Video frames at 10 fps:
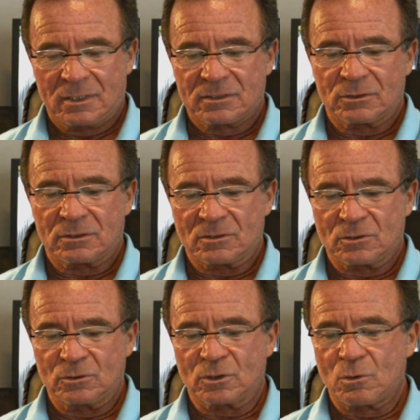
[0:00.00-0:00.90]
so it
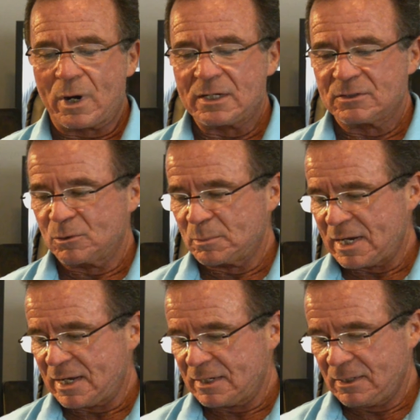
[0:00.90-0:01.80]
doesn't look quite so
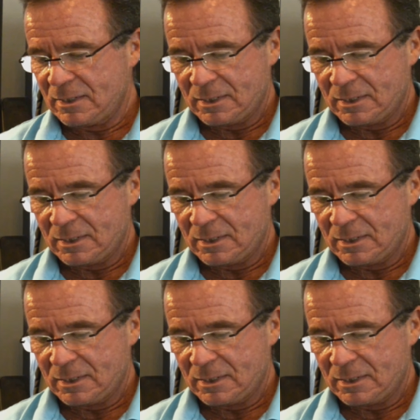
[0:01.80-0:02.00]
bad.